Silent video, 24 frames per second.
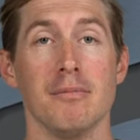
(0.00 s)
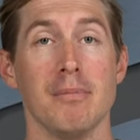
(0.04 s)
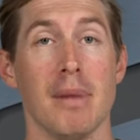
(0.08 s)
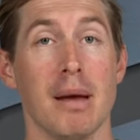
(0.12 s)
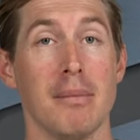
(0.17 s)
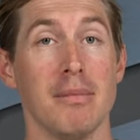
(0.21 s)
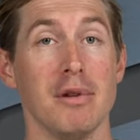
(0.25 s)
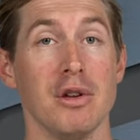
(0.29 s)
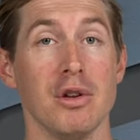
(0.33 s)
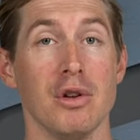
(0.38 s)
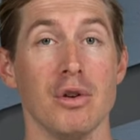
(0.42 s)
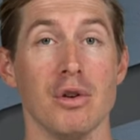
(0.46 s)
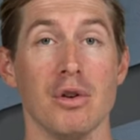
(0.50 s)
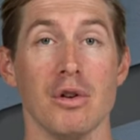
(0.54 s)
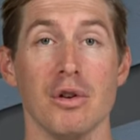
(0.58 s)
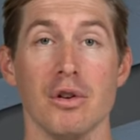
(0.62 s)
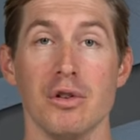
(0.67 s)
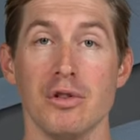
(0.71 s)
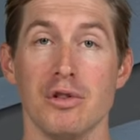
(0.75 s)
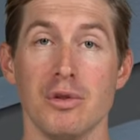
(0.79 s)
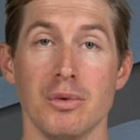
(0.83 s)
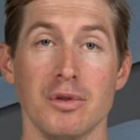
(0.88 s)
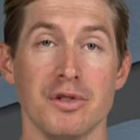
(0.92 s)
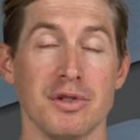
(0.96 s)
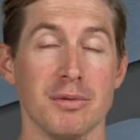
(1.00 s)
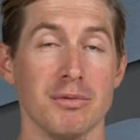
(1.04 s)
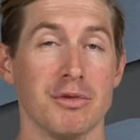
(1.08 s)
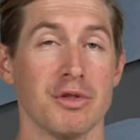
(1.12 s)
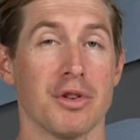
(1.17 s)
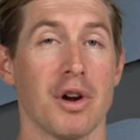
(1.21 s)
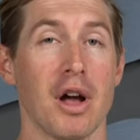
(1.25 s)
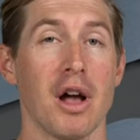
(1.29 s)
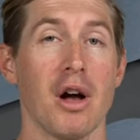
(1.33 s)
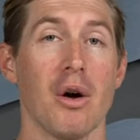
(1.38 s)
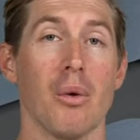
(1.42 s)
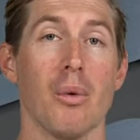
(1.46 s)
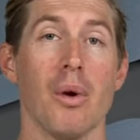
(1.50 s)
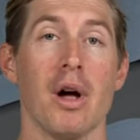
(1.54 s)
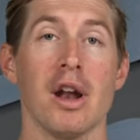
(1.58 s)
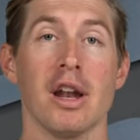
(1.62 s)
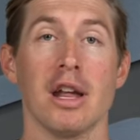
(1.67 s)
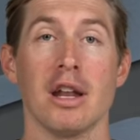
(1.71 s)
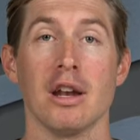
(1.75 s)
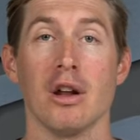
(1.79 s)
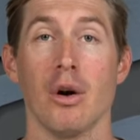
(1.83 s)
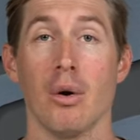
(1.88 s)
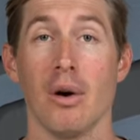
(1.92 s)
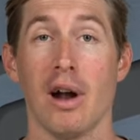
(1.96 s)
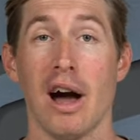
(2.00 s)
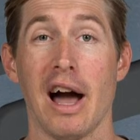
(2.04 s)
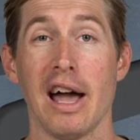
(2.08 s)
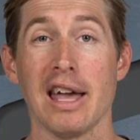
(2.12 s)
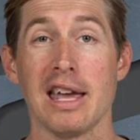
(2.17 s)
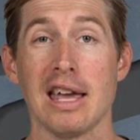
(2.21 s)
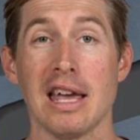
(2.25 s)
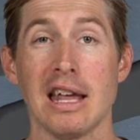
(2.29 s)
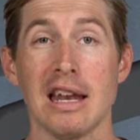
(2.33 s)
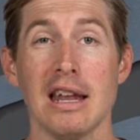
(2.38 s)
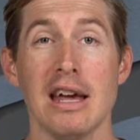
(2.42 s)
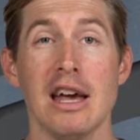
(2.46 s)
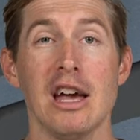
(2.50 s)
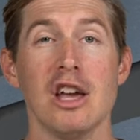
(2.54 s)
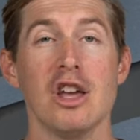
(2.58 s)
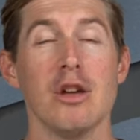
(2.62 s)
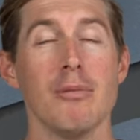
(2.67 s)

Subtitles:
maybe you're doing some trail running or hiking,